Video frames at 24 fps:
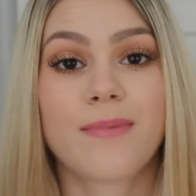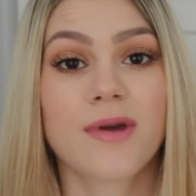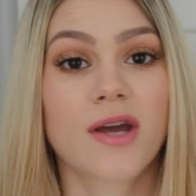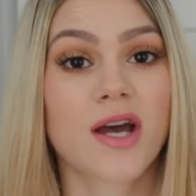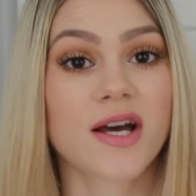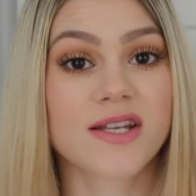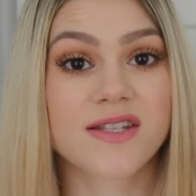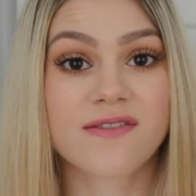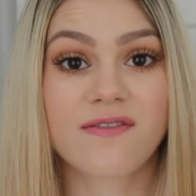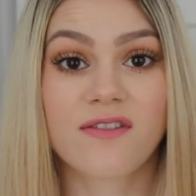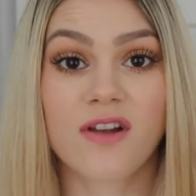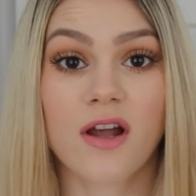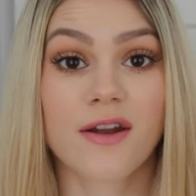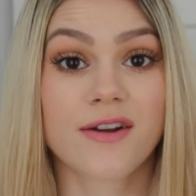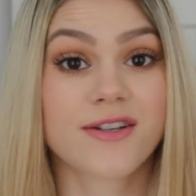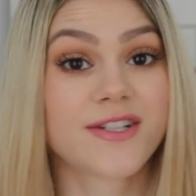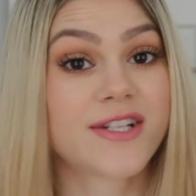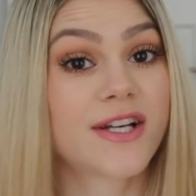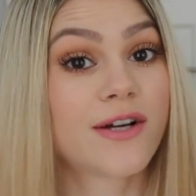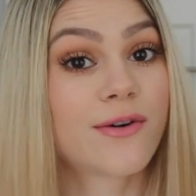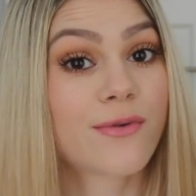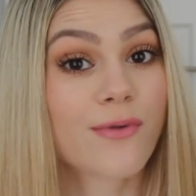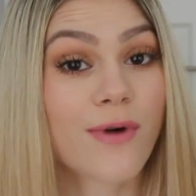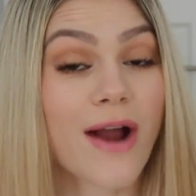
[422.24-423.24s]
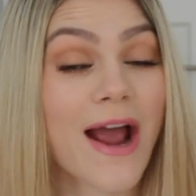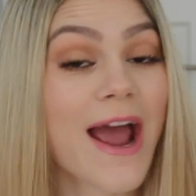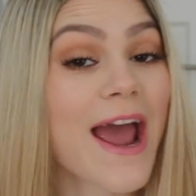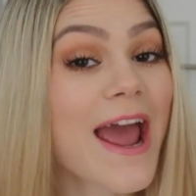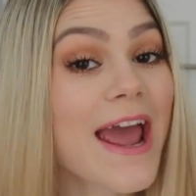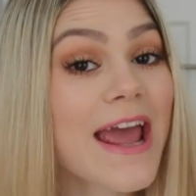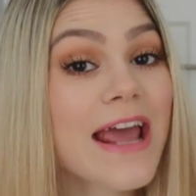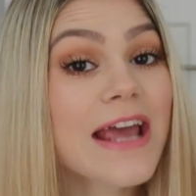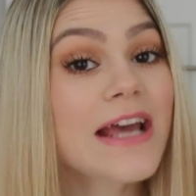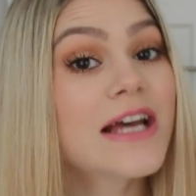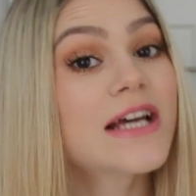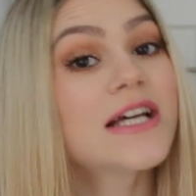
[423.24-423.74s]
because of Lana Del
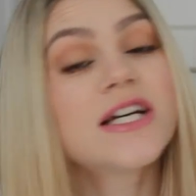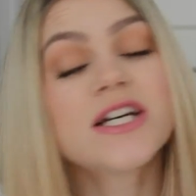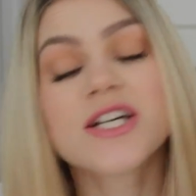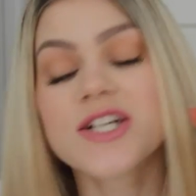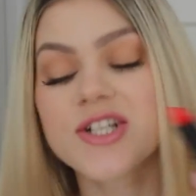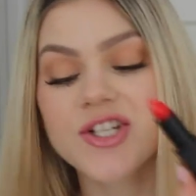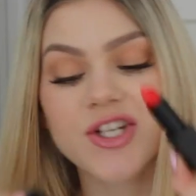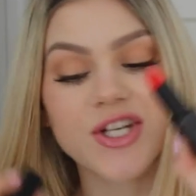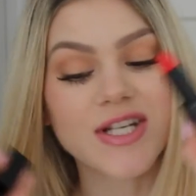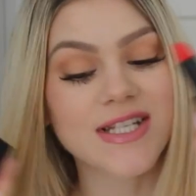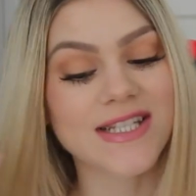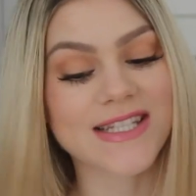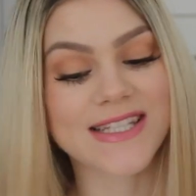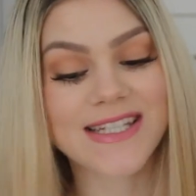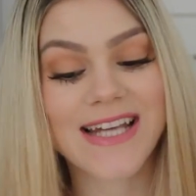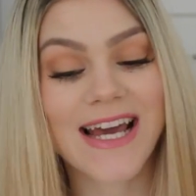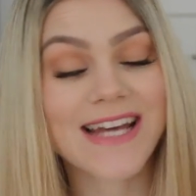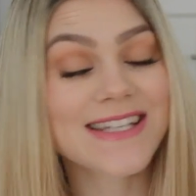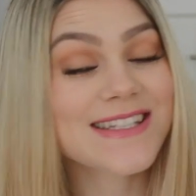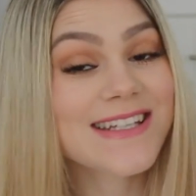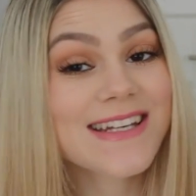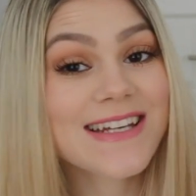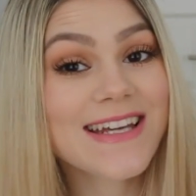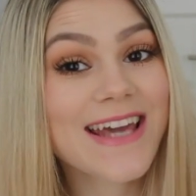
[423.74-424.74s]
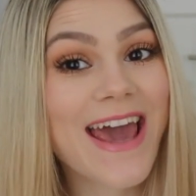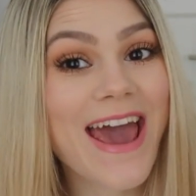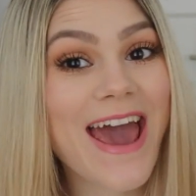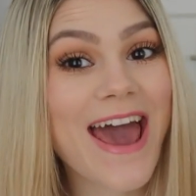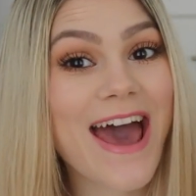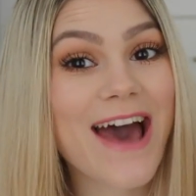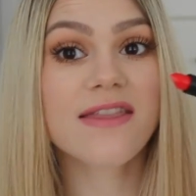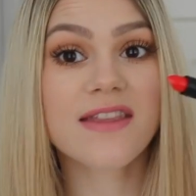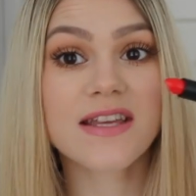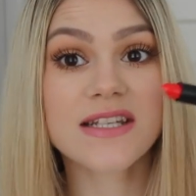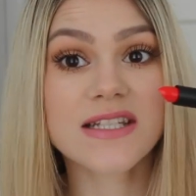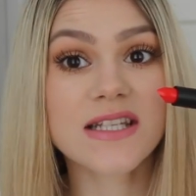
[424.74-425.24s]
Rey. Just guessing
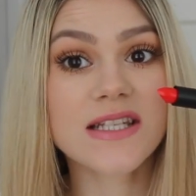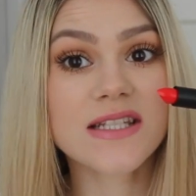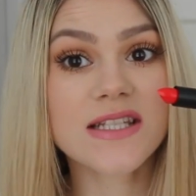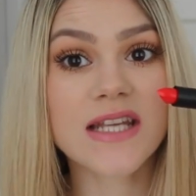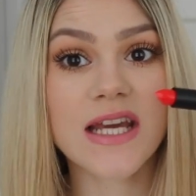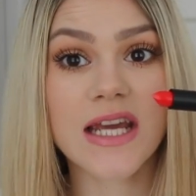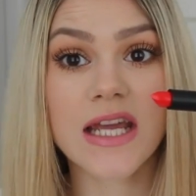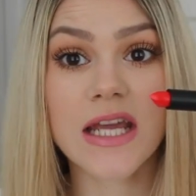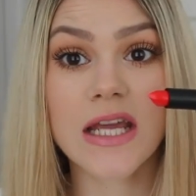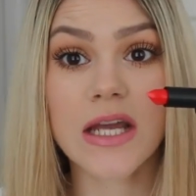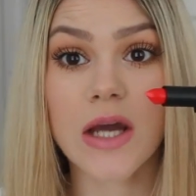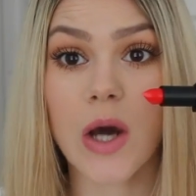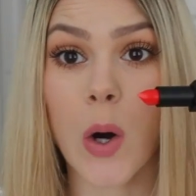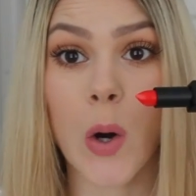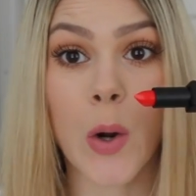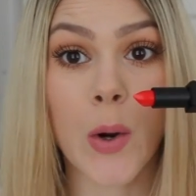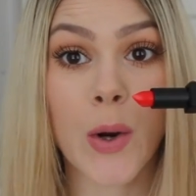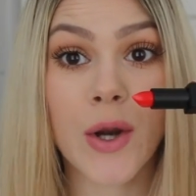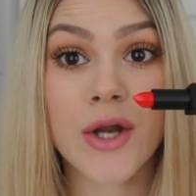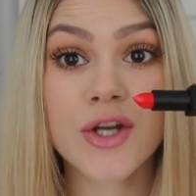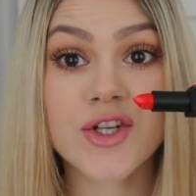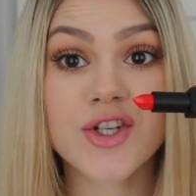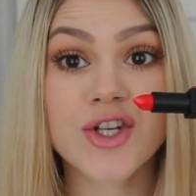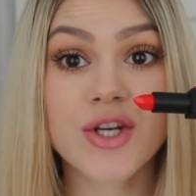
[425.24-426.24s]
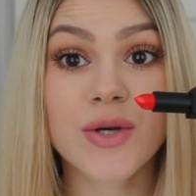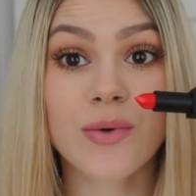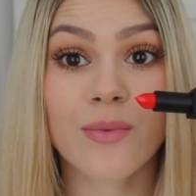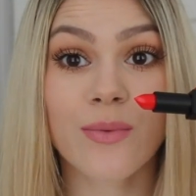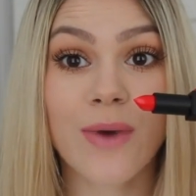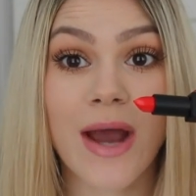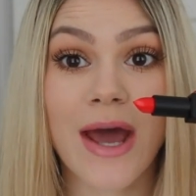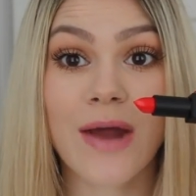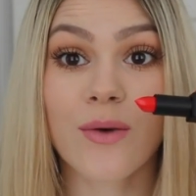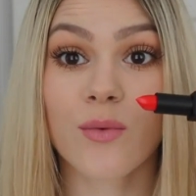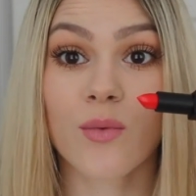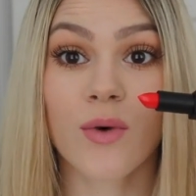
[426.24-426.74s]
here. This is a orangey
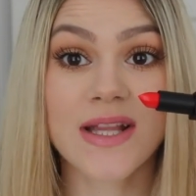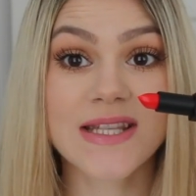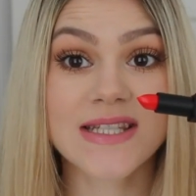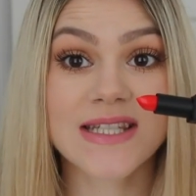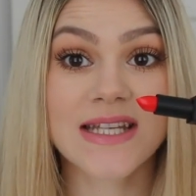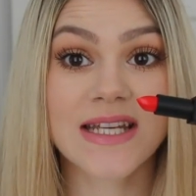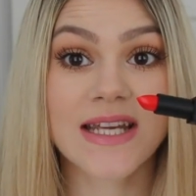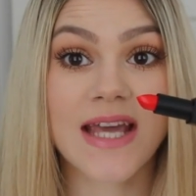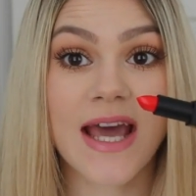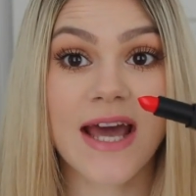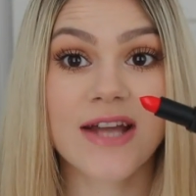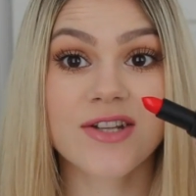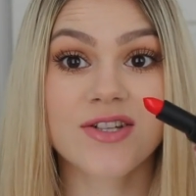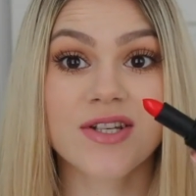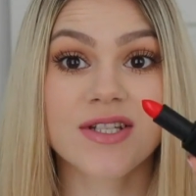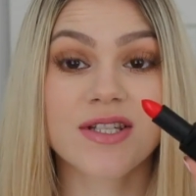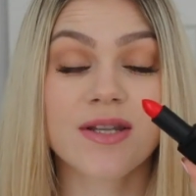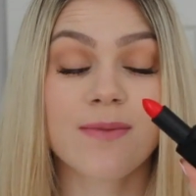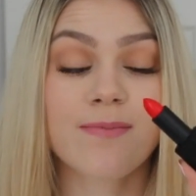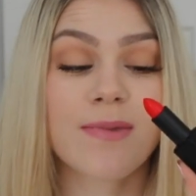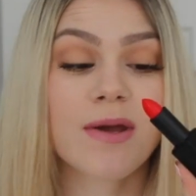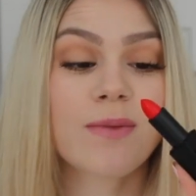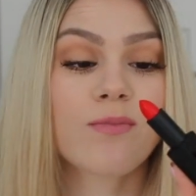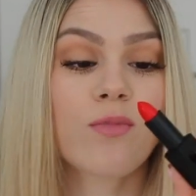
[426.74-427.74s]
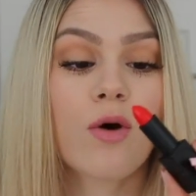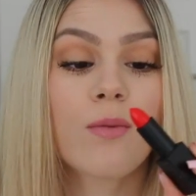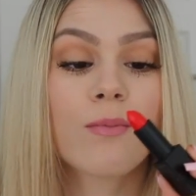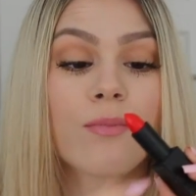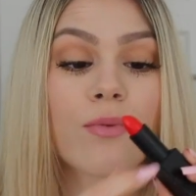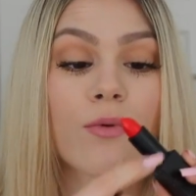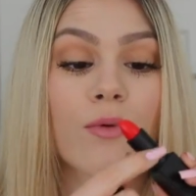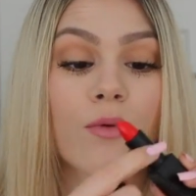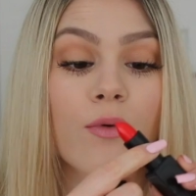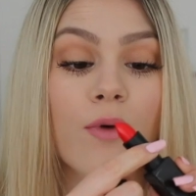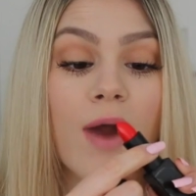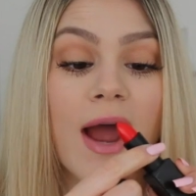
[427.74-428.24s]
red, once again, just a bit more
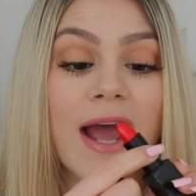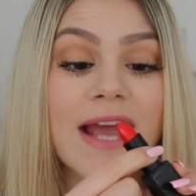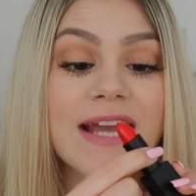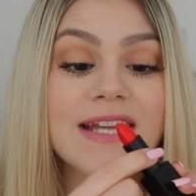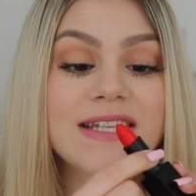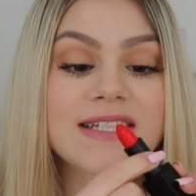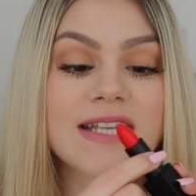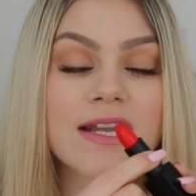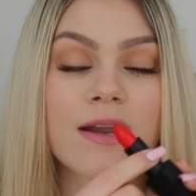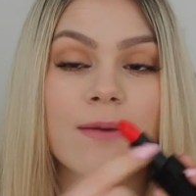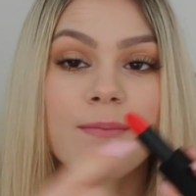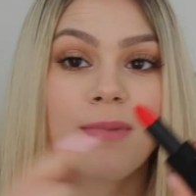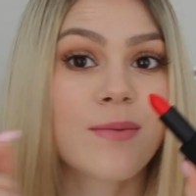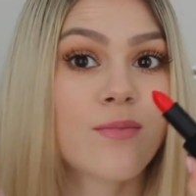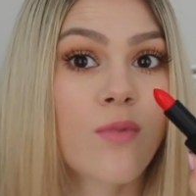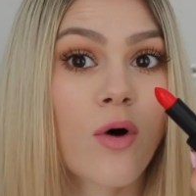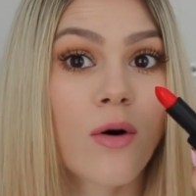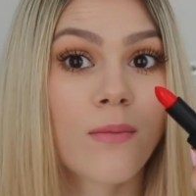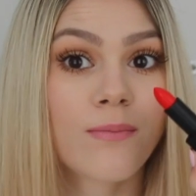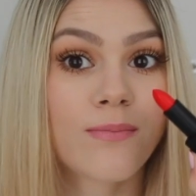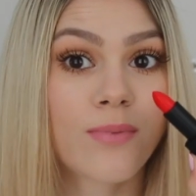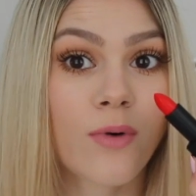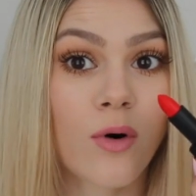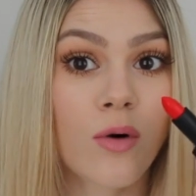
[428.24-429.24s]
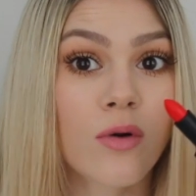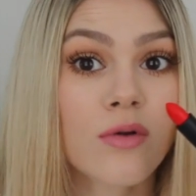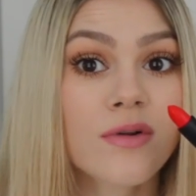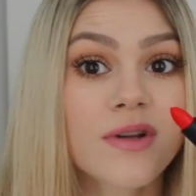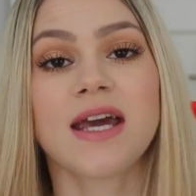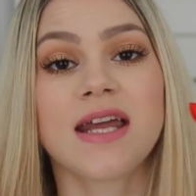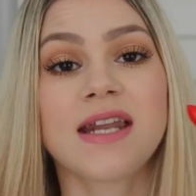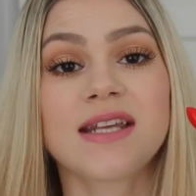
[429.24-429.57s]
bright and a bit more bold.